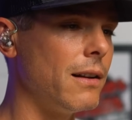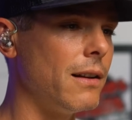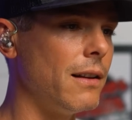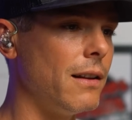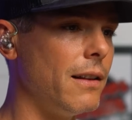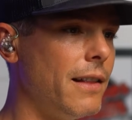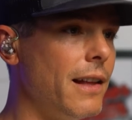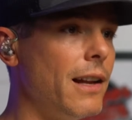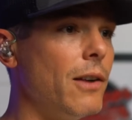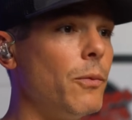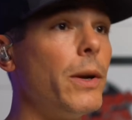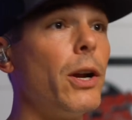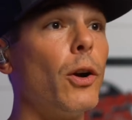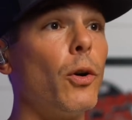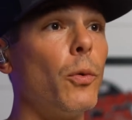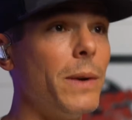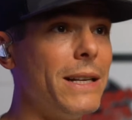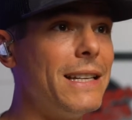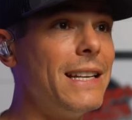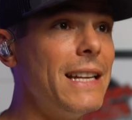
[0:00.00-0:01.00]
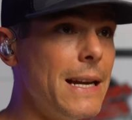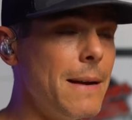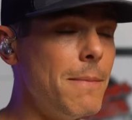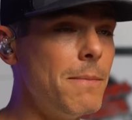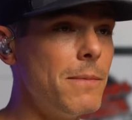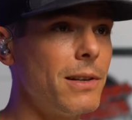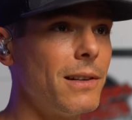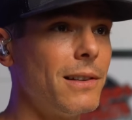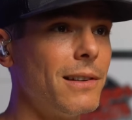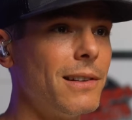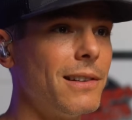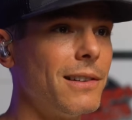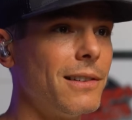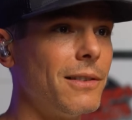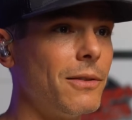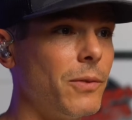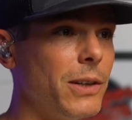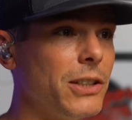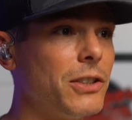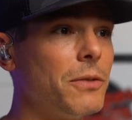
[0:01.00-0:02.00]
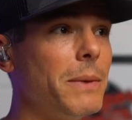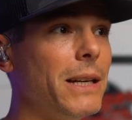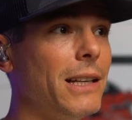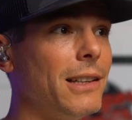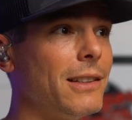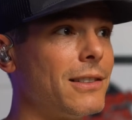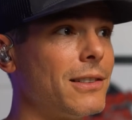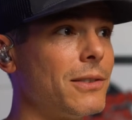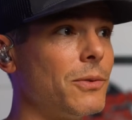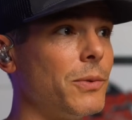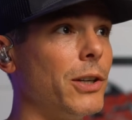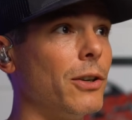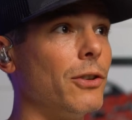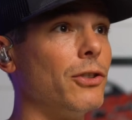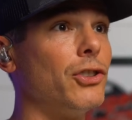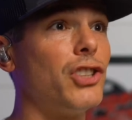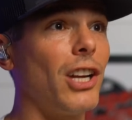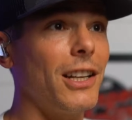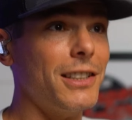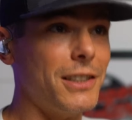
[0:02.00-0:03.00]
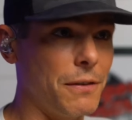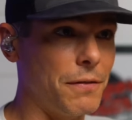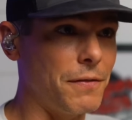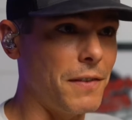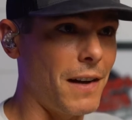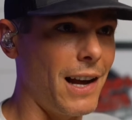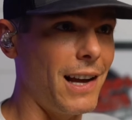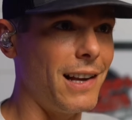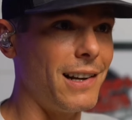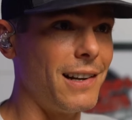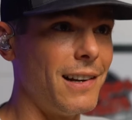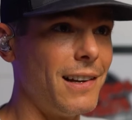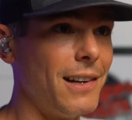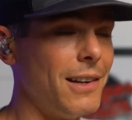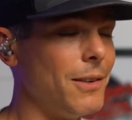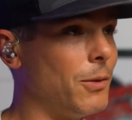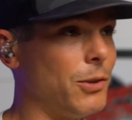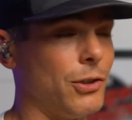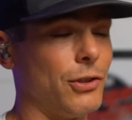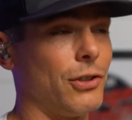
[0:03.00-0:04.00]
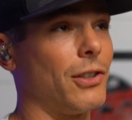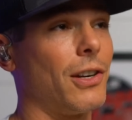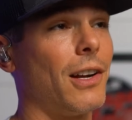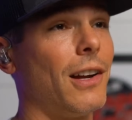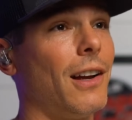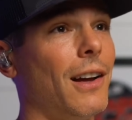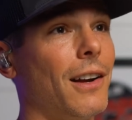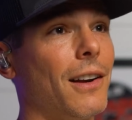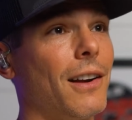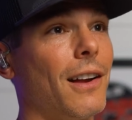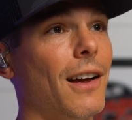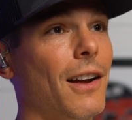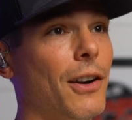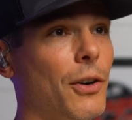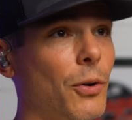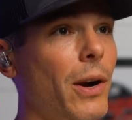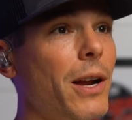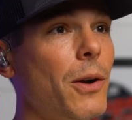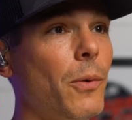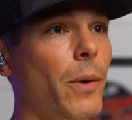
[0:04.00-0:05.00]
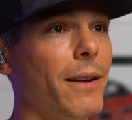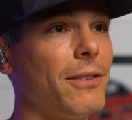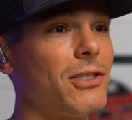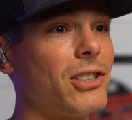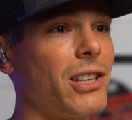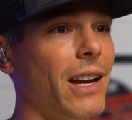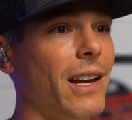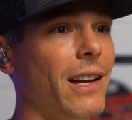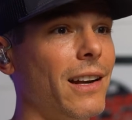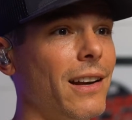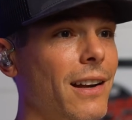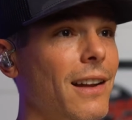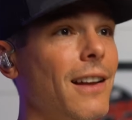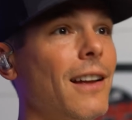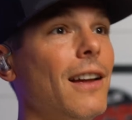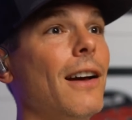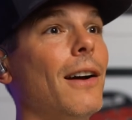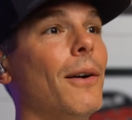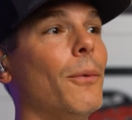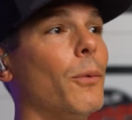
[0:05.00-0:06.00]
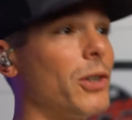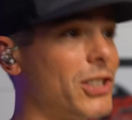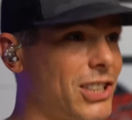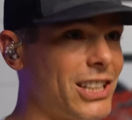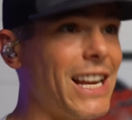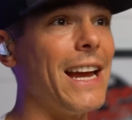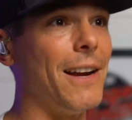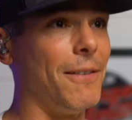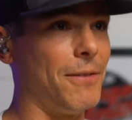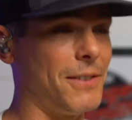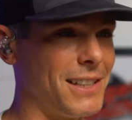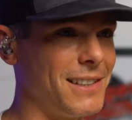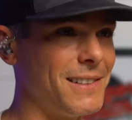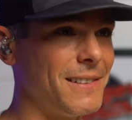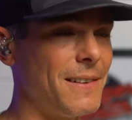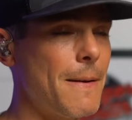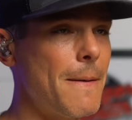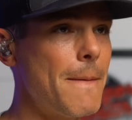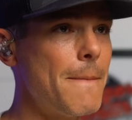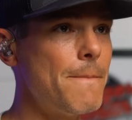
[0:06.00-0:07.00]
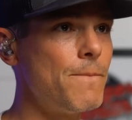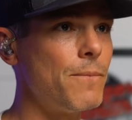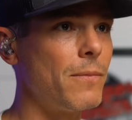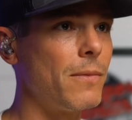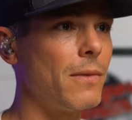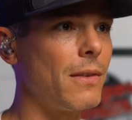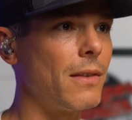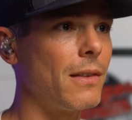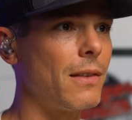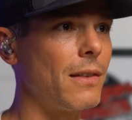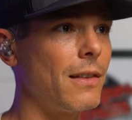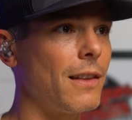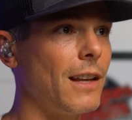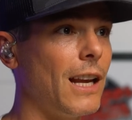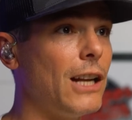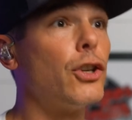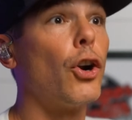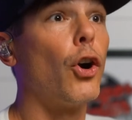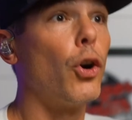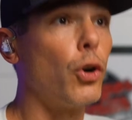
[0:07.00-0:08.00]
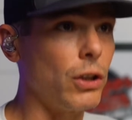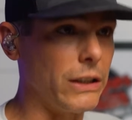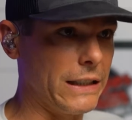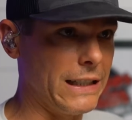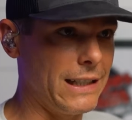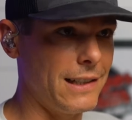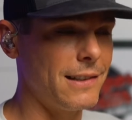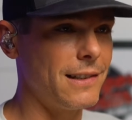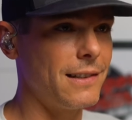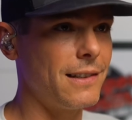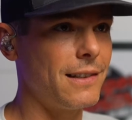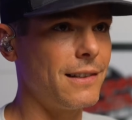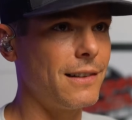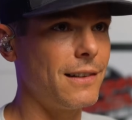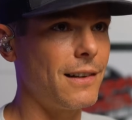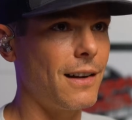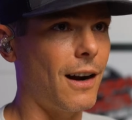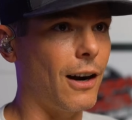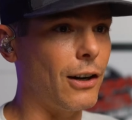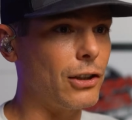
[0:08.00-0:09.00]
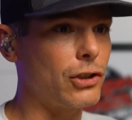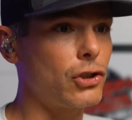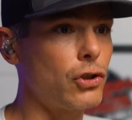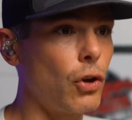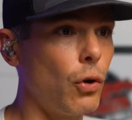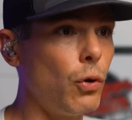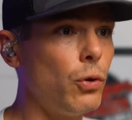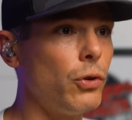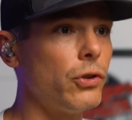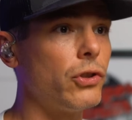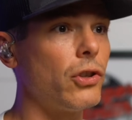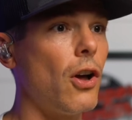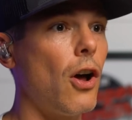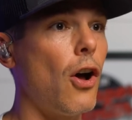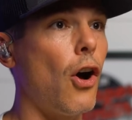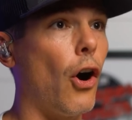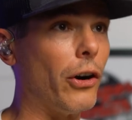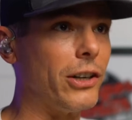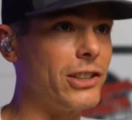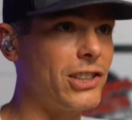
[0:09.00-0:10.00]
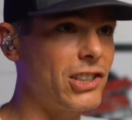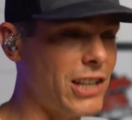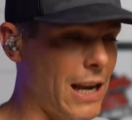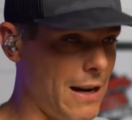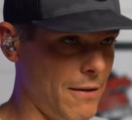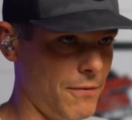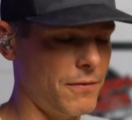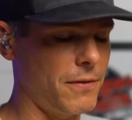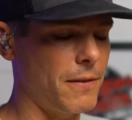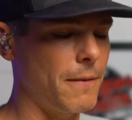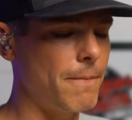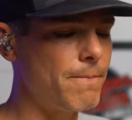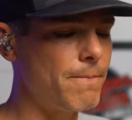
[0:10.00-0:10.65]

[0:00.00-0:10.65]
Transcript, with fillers: then we are redeemed, which means we are justified, which is a great way of saying we're saved eternally. Our souls are safe.